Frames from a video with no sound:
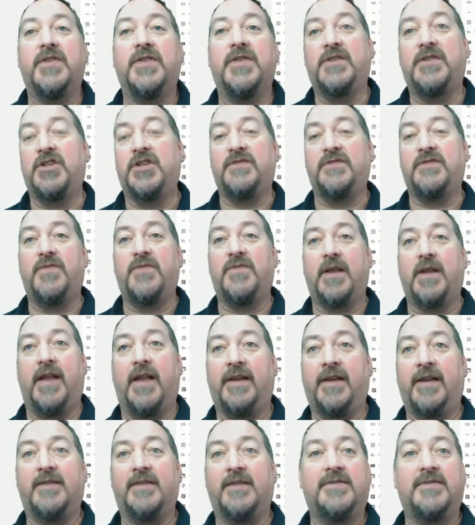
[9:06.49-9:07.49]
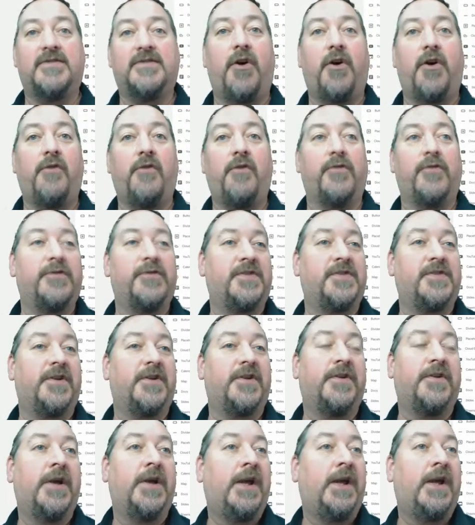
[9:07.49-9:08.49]
It's just like so
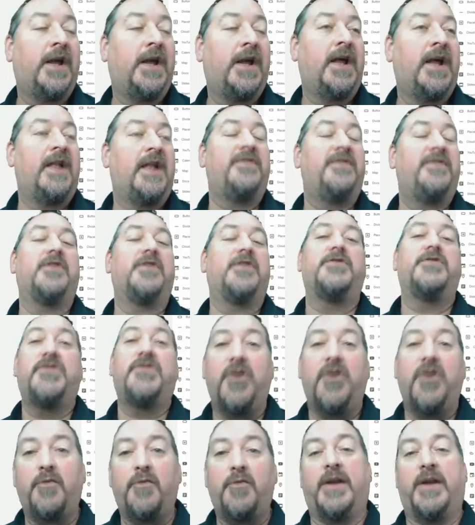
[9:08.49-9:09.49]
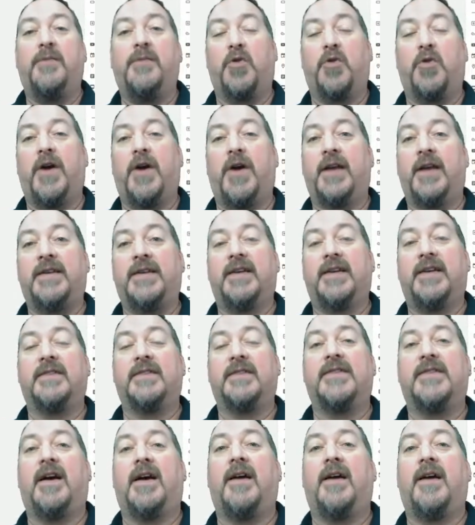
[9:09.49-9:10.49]
versatile. There's so many more
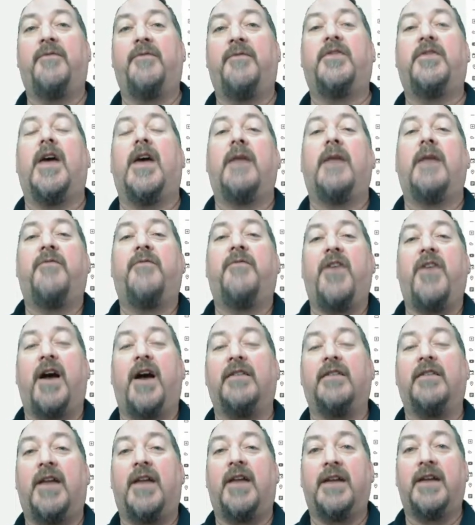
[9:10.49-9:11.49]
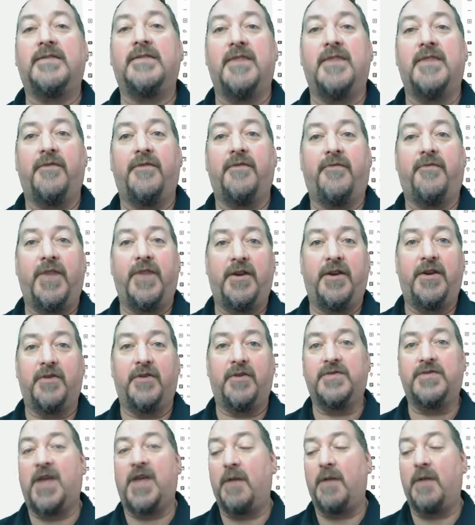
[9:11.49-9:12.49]
ideas. I've got lots of
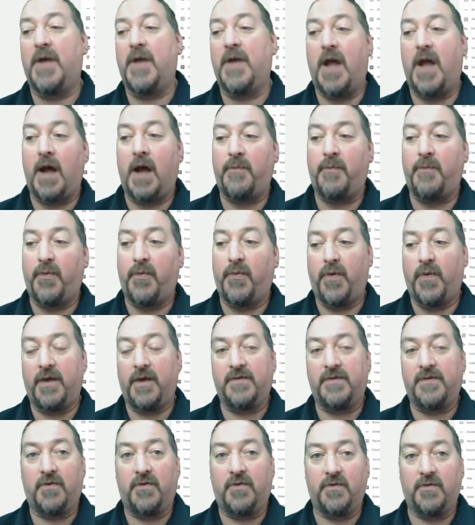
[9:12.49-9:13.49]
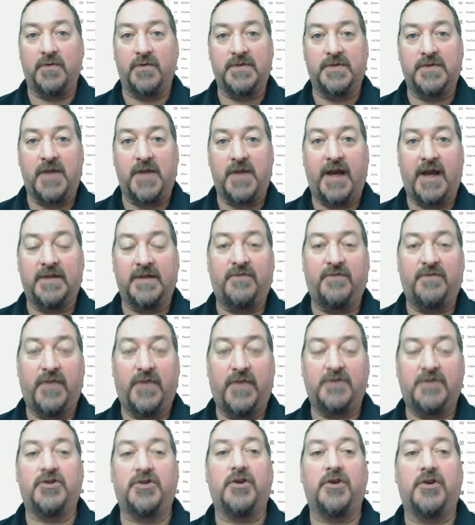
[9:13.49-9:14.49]
videos coming up with Google Slides
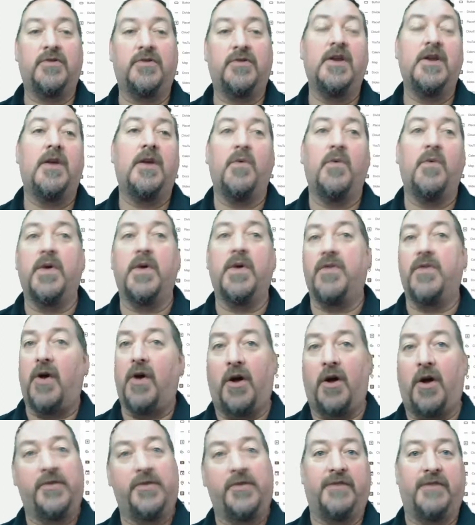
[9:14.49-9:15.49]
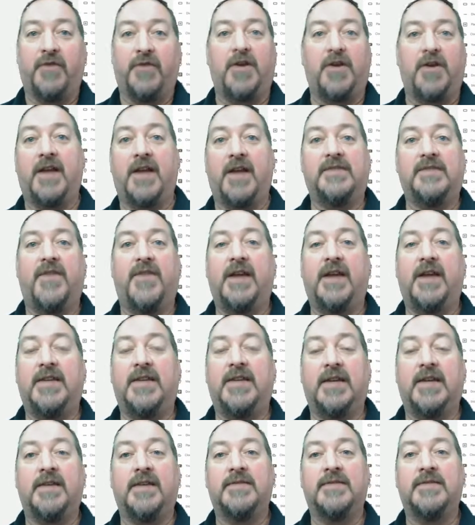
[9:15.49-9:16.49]
featured with all different kinds of
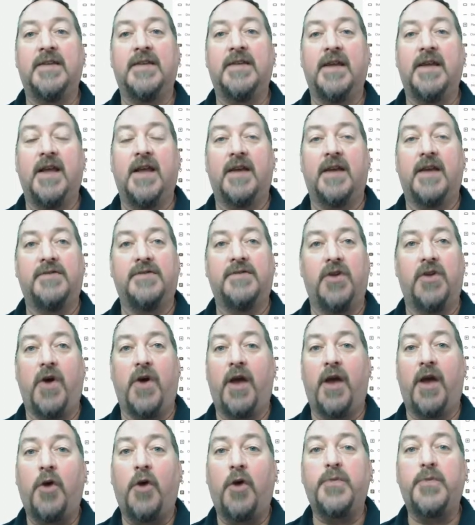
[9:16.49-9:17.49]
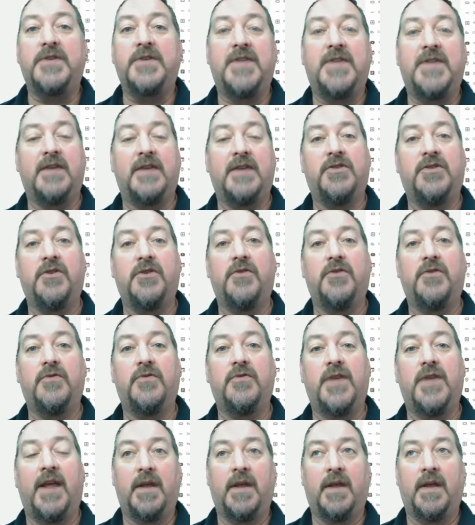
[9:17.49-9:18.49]
ideas. So I hope you stay
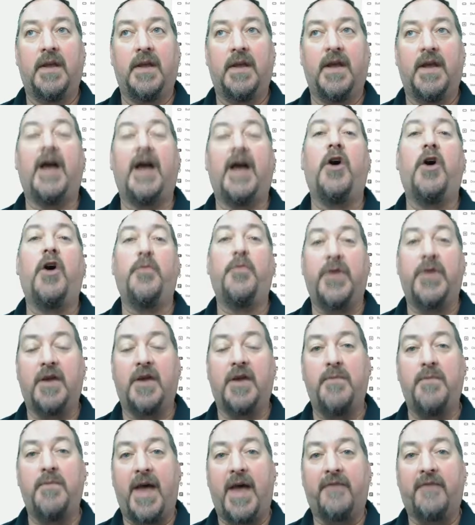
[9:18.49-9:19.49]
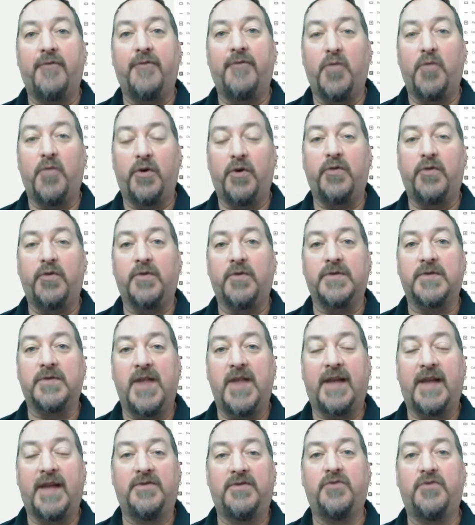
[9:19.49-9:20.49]
tuned. I hope you come back for more Google
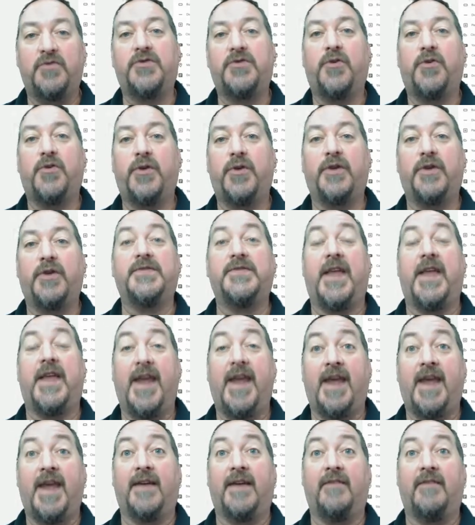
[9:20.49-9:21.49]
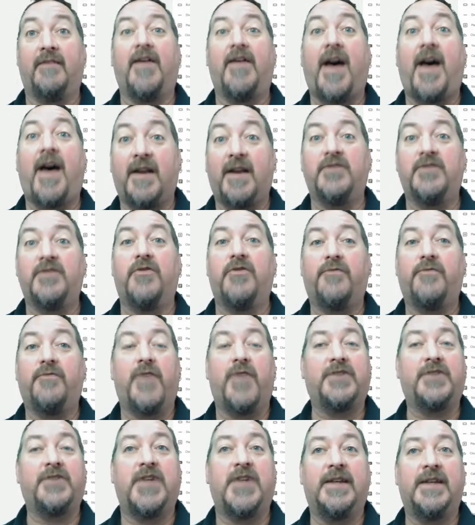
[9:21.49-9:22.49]
Slide tutorials and a lot of new,
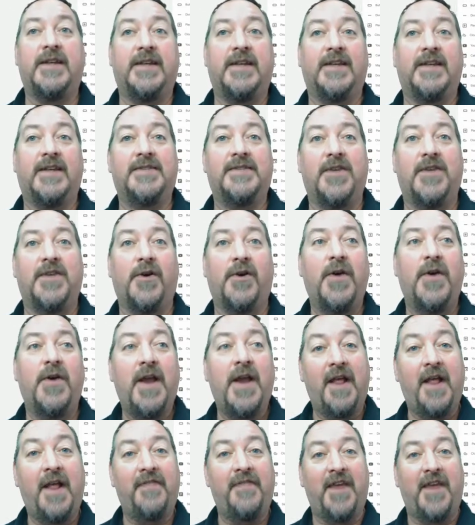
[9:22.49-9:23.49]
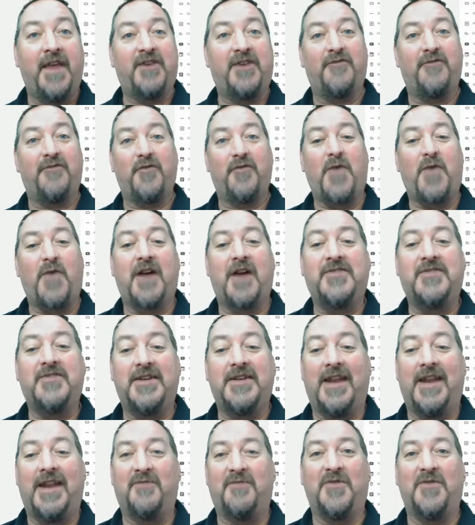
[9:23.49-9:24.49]
fresh ideas. So thank you for
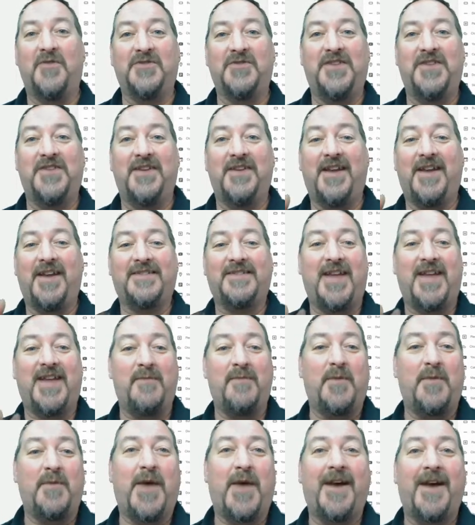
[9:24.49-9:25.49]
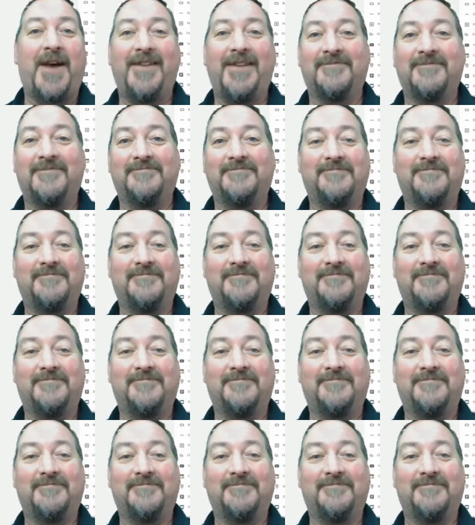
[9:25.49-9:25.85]
watching, and we'll see you next time. Bye-bye.